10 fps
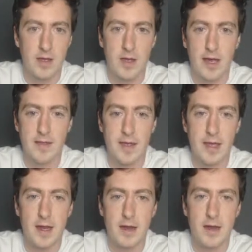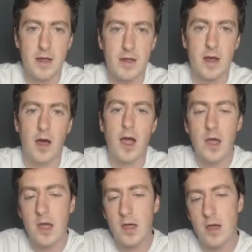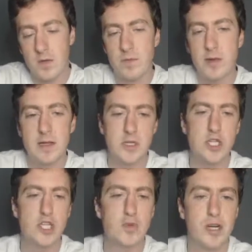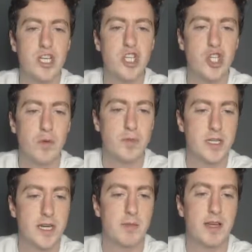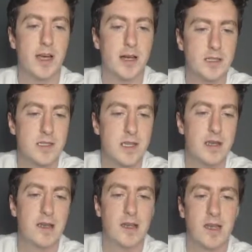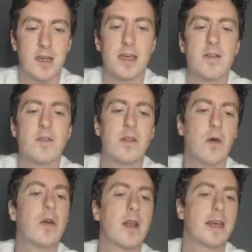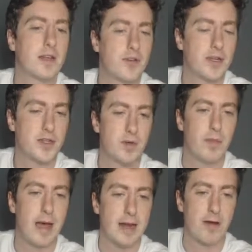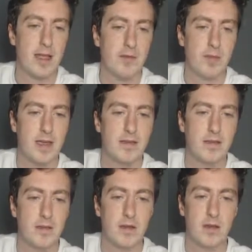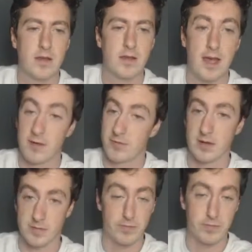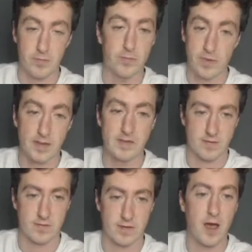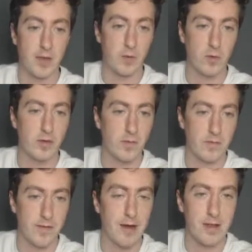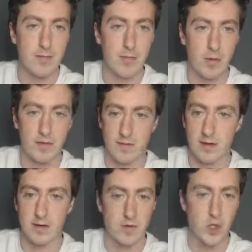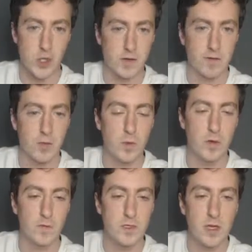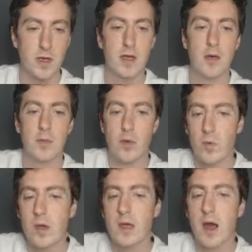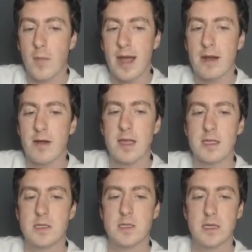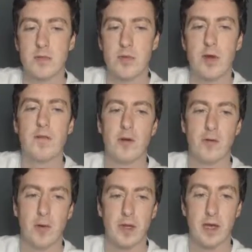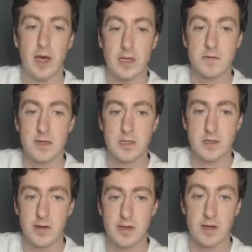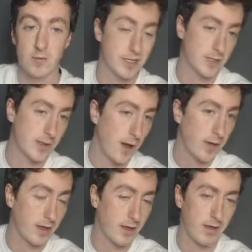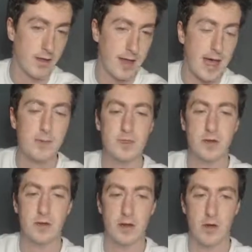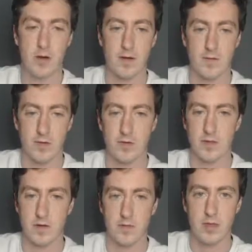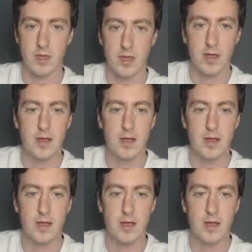And then I was pretty stumped here because it doesn't look like a traditional back rank mate. And this topic will become very important in just a few moves. But our back rank is still pretty vulnerable because of this knight here, which is going absolutely nowhere for the time being.